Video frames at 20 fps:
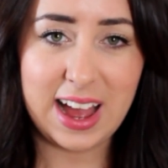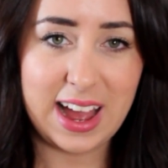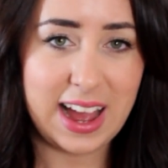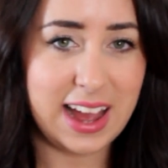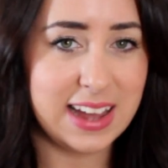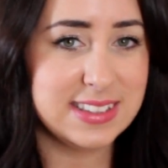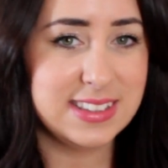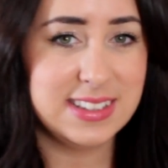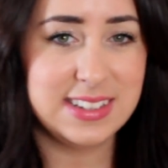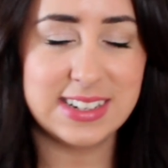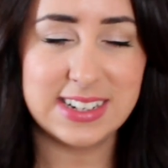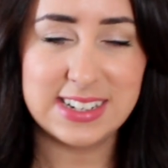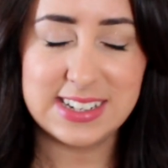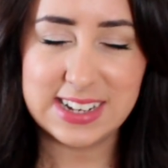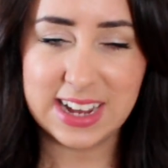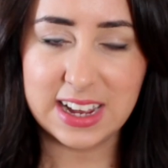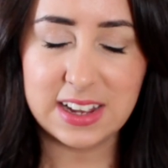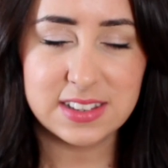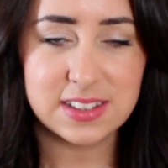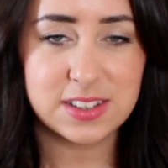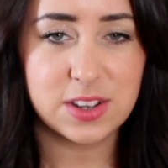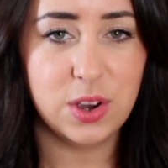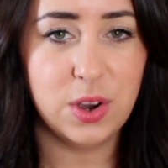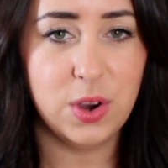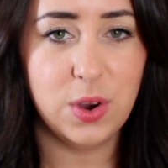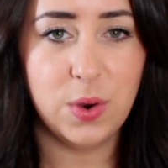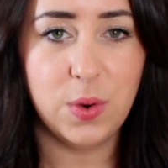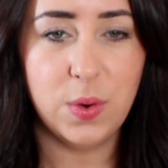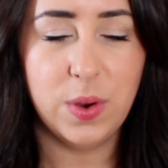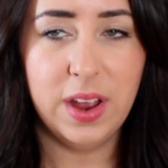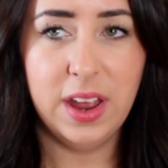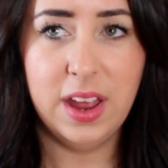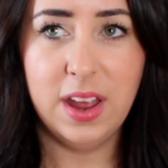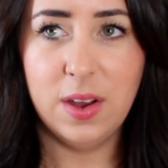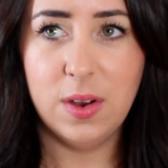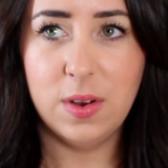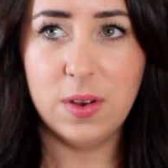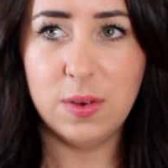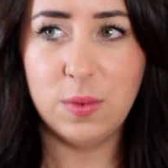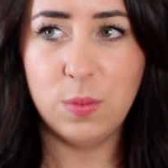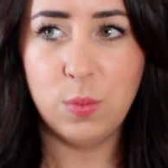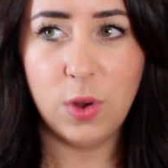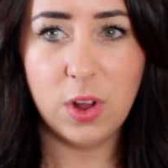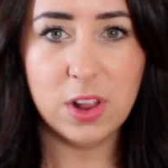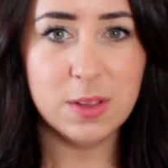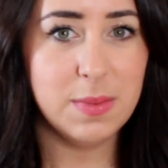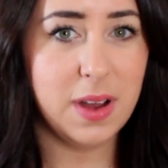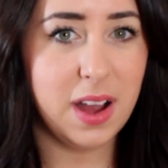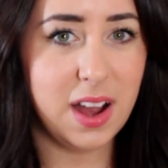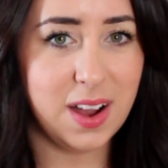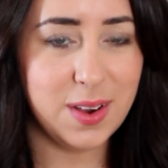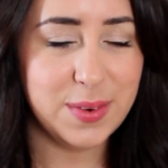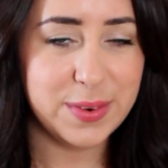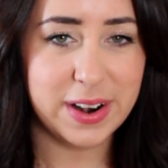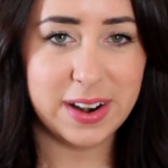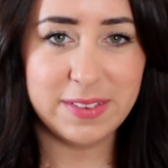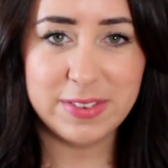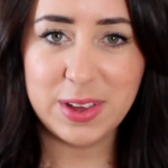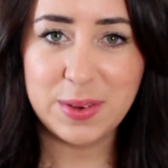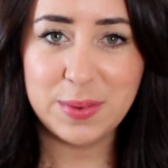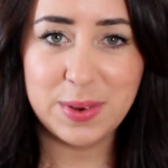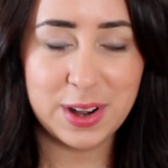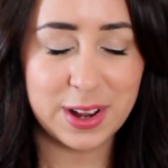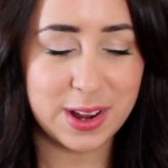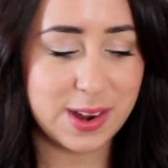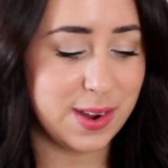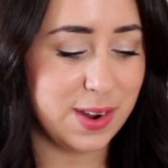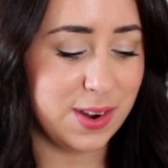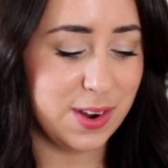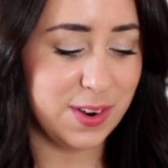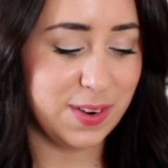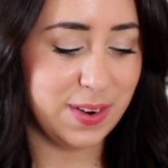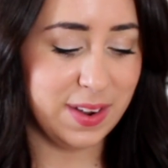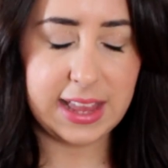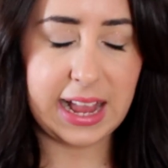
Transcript: Asda, Tesco, Walmart, wherever you want to go.